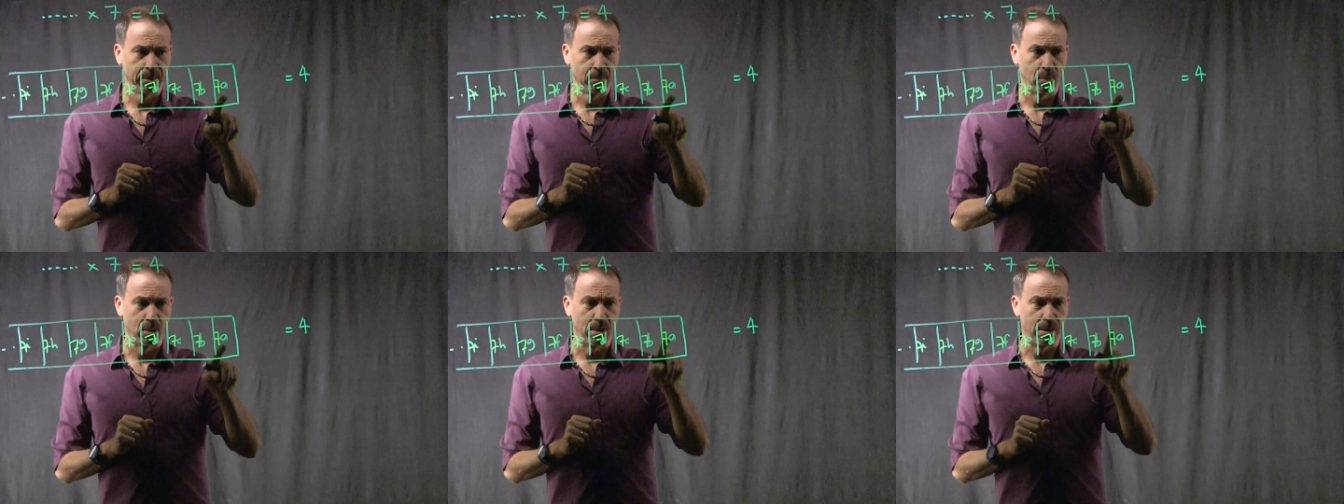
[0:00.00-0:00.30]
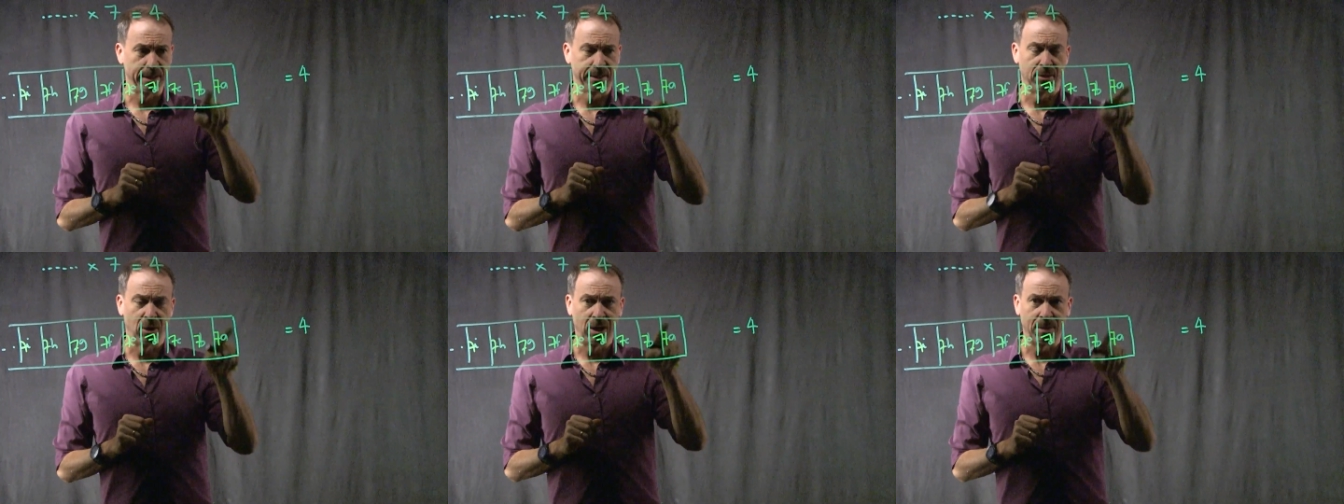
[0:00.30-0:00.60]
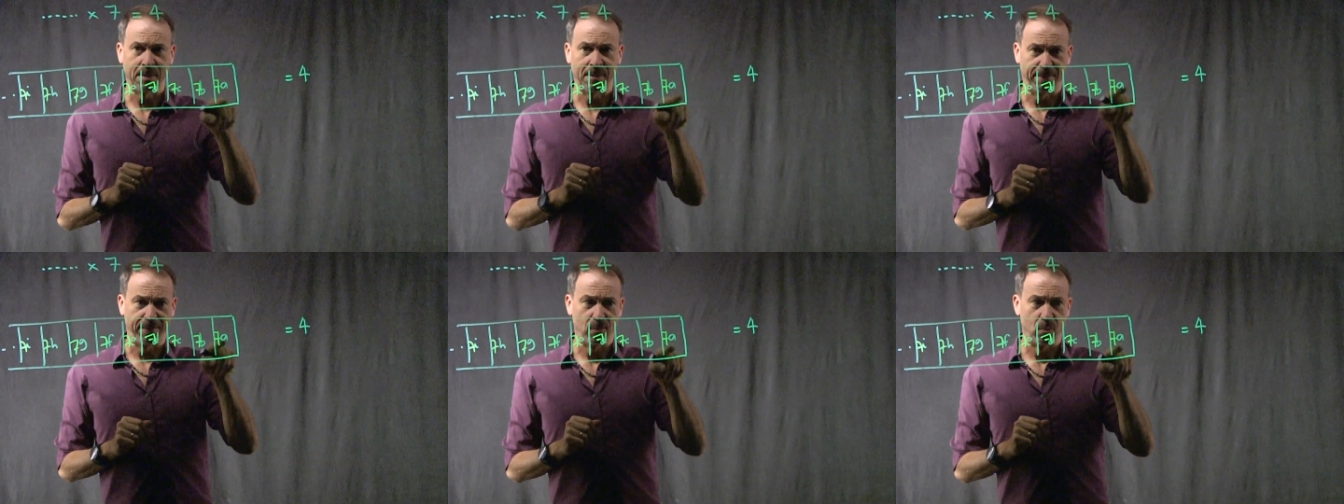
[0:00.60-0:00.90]
Well, it's not
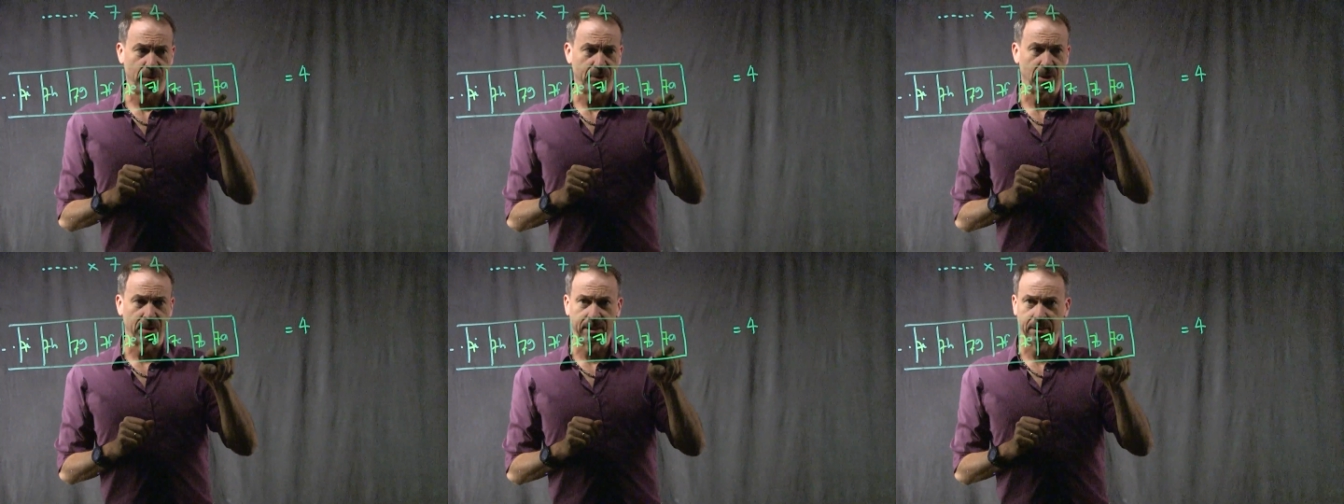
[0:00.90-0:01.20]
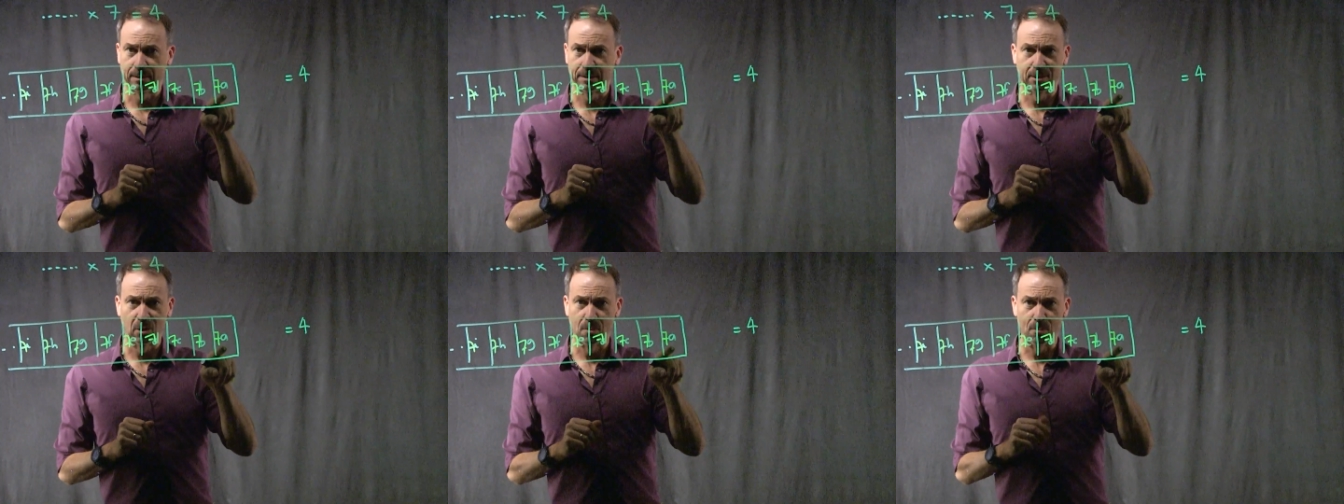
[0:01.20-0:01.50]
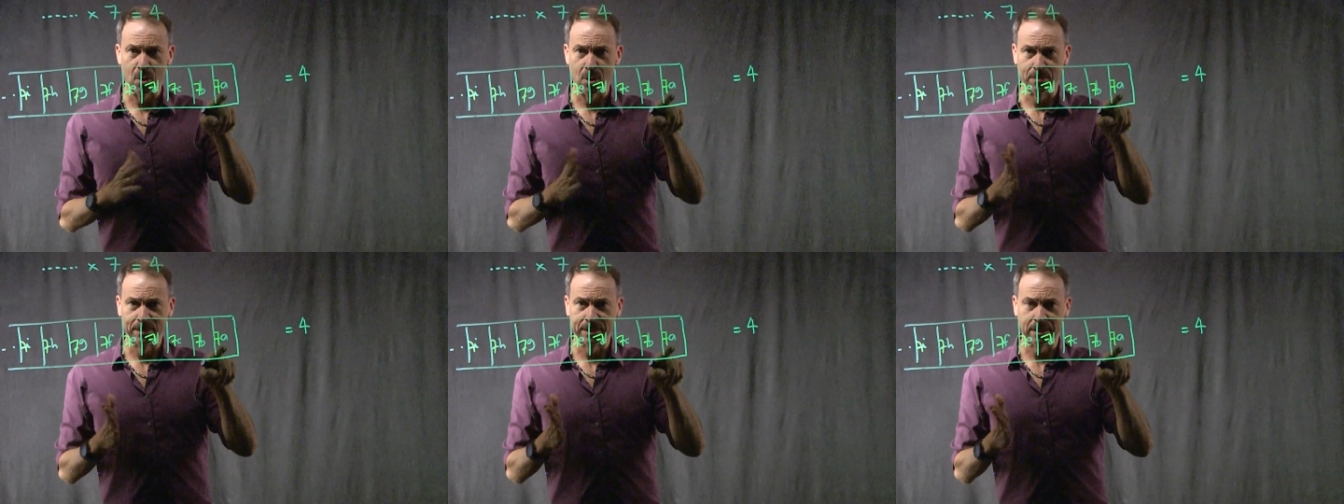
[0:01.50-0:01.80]
going to be four dots because no
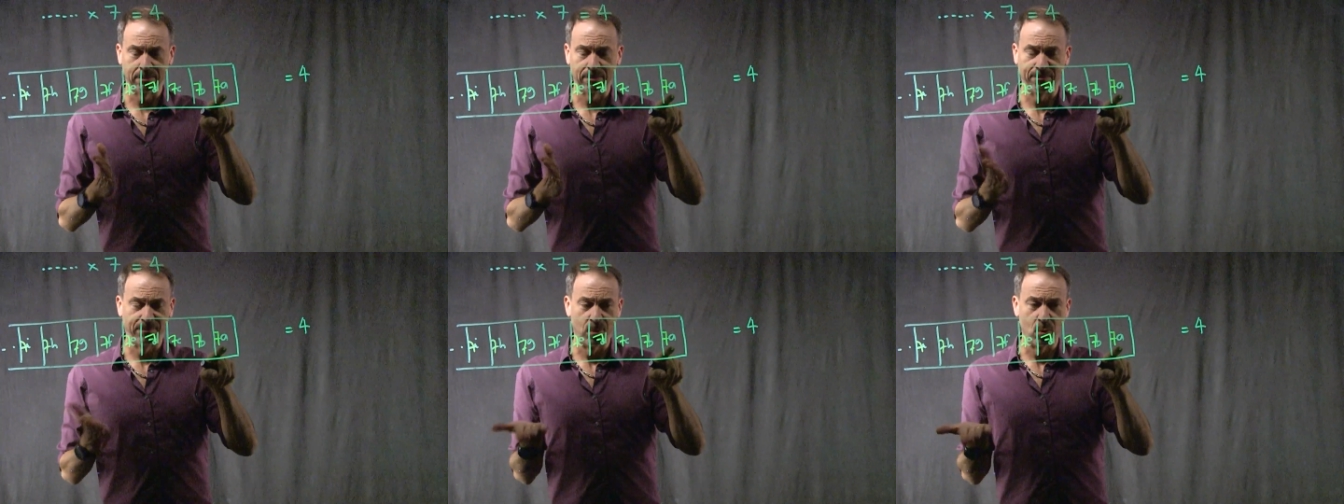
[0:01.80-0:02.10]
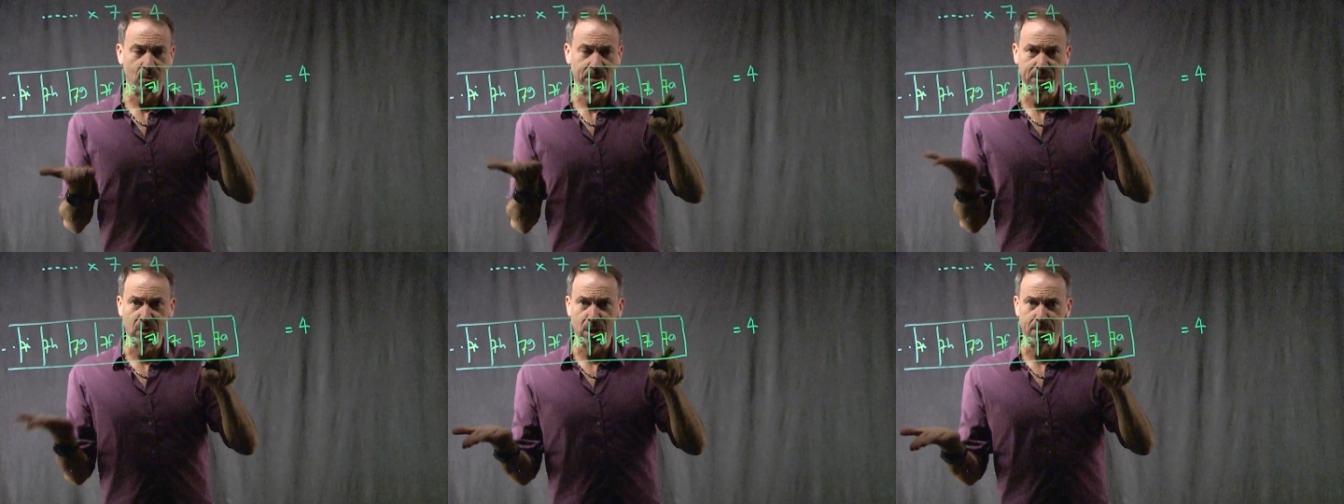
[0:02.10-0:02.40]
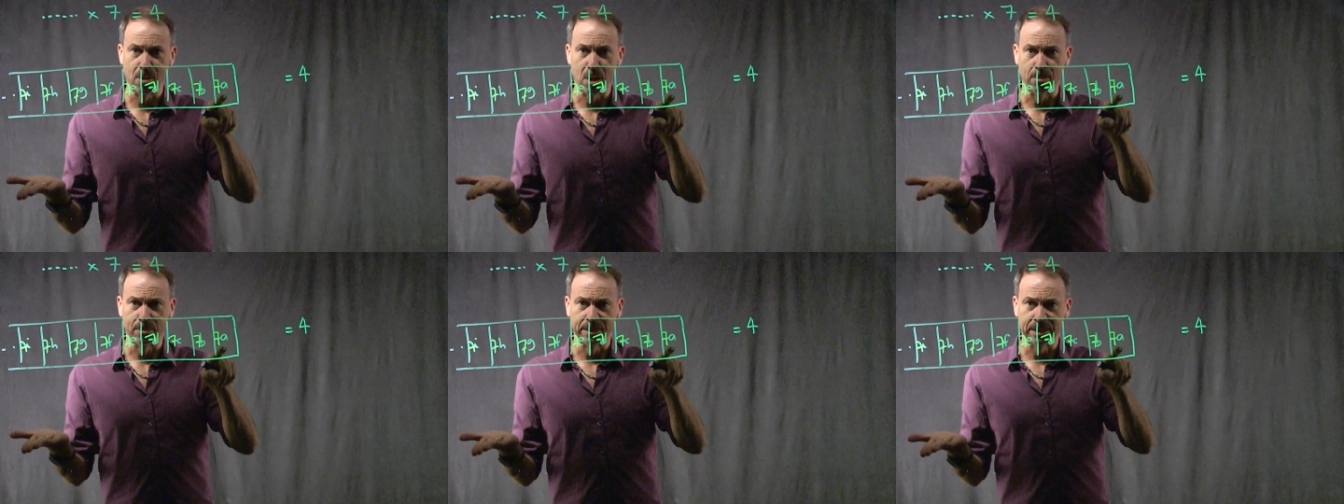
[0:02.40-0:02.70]
multiple four is not a
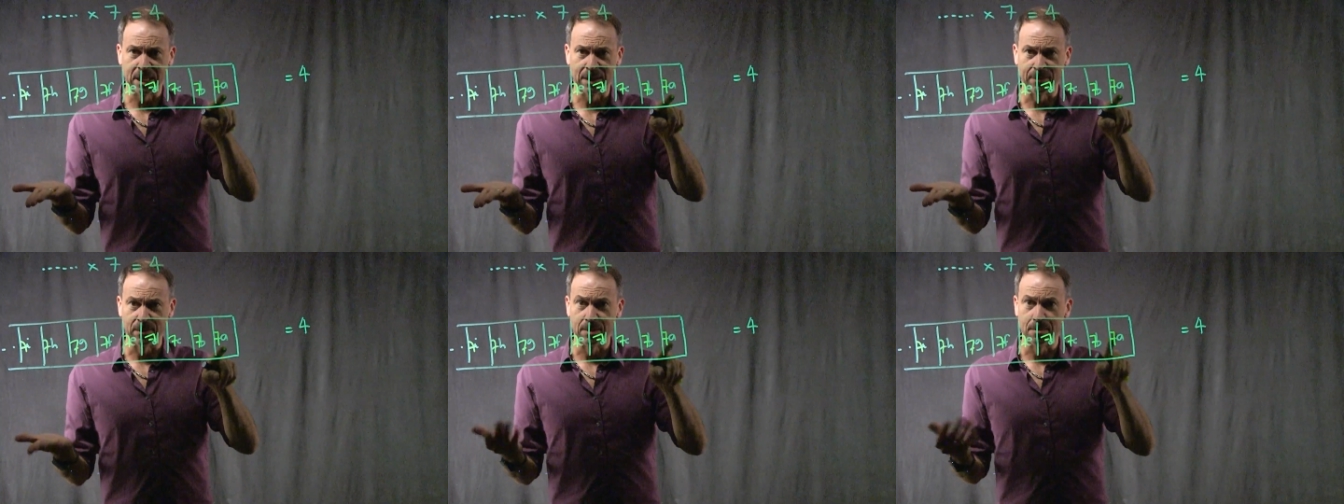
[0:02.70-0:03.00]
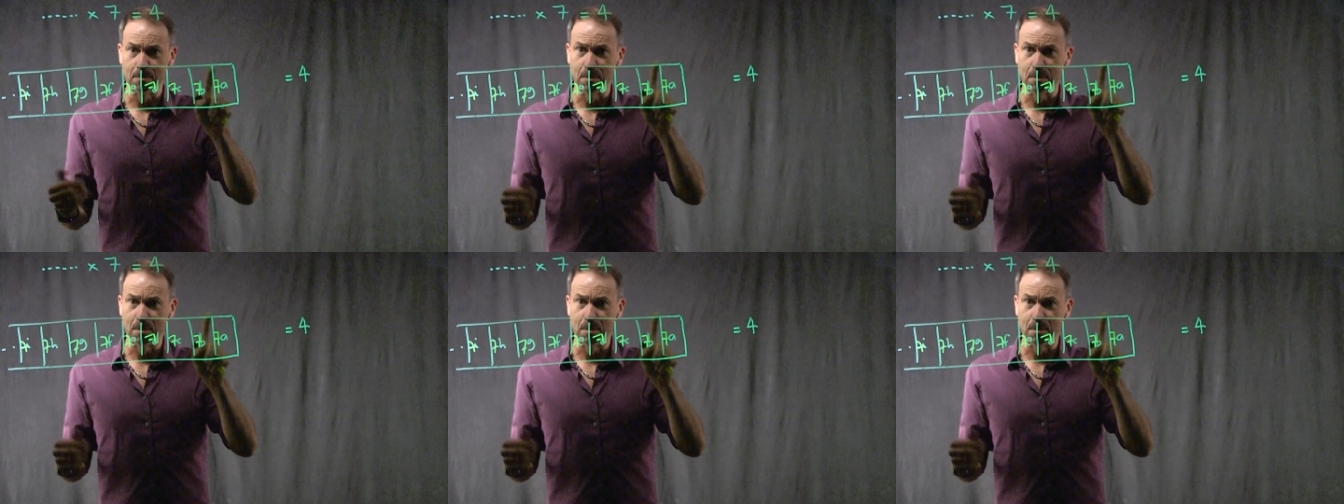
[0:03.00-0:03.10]
multiple of seven,